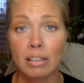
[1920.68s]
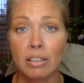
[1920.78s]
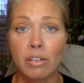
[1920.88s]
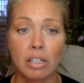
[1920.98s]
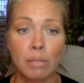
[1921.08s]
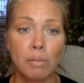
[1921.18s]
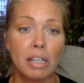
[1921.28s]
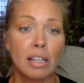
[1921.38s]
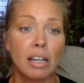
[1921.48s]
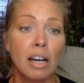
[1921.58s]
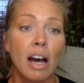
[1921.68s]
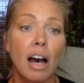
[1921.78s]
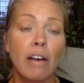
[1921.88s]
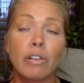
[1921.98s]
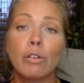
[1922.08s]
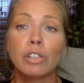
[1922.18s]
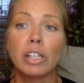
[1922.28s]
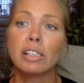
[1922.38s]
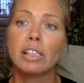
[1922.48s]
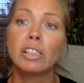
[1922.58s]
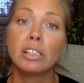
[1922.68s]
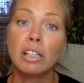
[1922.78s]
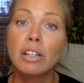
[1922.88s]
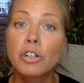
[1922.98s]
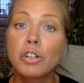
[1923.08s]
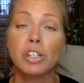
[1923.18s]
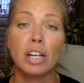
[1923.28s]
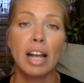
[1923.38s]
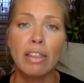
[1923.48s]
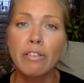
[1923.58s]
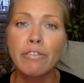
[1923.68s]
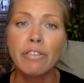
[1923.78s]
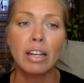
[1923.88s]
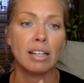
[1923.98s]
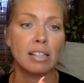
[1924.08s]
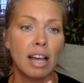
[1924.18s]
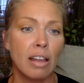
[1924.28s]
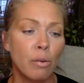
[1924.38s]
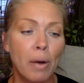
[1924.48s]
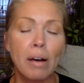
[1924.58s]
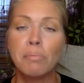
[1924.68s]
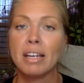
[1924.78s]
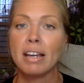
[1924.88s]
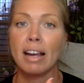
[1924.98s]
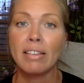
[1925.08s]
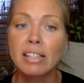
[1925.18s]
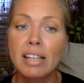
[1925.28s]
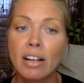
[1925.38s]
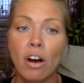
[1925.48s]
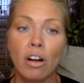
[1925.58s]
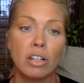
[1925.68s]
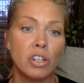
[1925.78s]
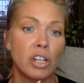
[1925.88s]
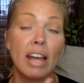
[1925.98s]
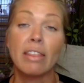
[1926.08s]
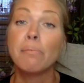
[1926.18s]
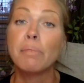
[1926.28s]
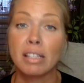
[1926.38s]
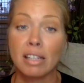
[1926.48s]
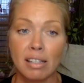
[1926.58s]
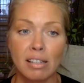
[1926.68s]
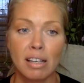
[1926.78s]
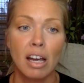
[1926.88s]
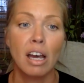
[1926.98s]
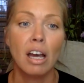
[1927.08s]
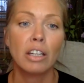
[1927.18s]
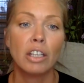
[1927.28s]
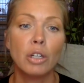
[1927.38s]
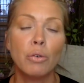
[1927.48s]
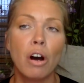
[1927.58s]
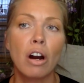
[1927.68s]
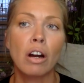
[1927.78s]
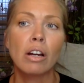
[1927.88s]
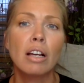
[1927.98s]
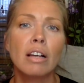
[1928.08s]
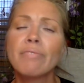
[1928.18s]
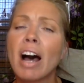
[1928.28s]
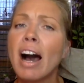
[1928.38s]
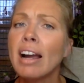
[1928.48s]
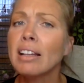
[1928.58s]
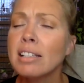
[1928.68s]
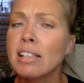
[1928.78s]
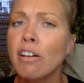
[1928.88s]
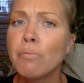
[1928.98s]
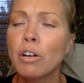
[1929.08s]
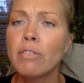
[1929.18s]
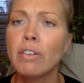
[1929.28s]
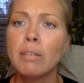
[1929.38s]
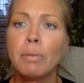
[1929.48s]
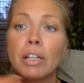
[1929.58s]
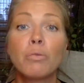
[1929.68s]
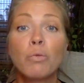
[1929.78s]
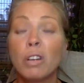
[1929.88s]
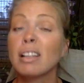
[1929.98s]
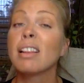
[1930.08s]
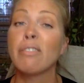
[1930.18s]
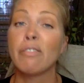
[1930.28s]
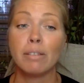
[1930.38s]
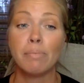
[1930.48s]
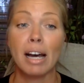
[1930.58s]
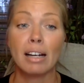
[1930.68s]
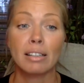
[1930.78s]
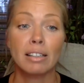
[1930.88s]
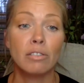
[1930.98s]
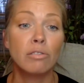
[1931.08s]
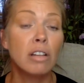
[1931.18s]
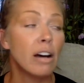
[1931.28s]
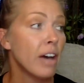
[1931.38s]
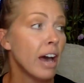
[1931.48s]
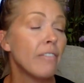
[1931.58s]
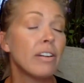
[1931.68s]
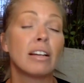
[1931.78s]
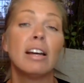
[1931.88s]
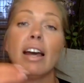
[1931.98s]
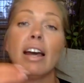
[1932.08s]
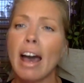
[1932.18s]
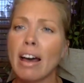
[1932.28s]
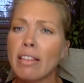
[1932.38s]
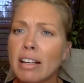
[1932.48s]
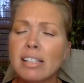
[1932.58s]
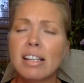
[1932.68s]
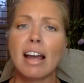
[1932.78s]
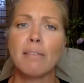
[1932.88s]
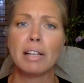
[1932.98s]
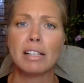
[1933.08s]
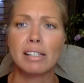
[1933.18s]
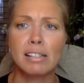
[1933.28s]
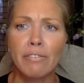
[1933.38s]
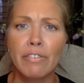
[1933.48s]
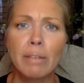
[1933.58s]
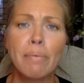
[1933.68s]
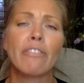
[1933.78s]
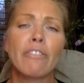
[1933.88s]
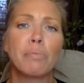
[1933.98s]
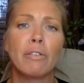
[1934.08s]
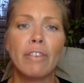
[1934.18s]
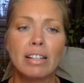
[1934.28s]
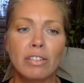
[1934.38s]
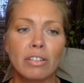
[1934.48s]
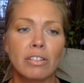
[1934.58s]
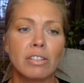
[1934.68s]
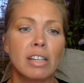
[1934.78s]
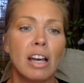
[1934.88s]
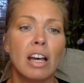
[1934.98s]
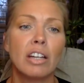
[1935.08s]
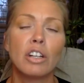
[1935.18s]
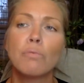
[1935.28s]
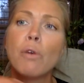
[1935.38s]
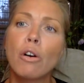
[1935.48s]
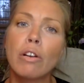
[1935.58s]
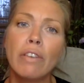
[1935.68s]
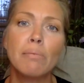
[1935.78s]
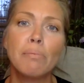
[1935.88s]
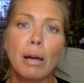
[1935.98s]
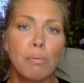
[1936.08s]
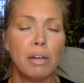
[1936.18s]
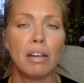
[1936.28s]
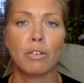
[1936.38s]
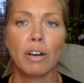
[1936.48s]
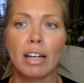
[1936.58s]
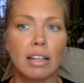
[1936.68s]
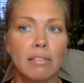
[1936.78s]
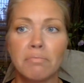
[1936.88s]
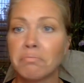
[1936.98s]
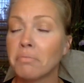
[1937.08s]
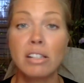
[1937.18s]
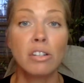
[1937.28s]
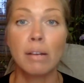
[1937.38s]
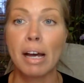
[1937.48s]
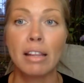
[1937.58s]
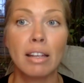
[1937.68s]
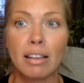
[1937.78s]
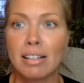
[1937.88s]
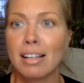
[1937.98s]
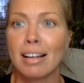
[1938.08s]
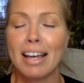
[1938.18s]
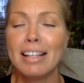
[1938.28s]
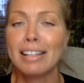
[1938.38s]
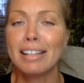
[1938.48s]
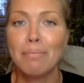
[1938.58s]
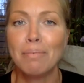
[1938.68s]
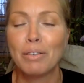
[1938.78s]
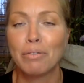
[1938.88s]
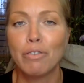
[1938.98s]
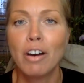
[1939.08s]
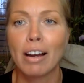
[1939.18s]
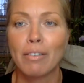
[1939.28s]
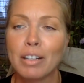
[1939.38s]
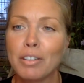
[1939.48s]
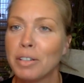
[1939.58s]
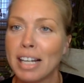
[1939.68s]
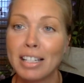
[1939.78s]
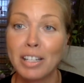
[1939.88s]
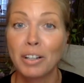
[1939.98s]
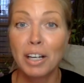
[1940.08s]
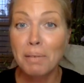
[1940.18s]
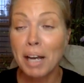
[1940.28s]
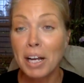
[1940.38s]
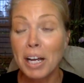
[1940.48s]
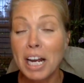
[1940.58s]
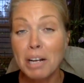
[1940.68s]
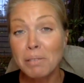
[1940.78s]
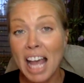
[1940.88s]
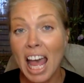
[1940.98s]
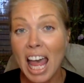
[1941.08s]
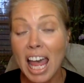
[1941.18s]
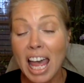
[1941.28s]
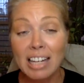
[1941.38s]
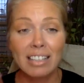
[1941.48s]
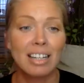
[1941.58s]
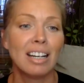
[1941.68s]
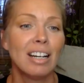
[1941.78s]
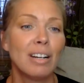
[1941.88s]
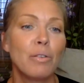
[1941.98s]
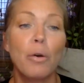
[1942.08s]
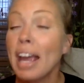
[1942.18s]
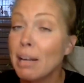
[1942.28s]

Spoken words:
so to speak, of coaching, such as the nutrition and the fitness and the well-being and the psychology and the business. You are highly self-motivated, but you really love feedback. You love having the assignments, feedback from professors. You're motivated by being graded. That's not a bad thing. That's like, it can be euphoric when you do a test and you're like, oh my God, I got 100% or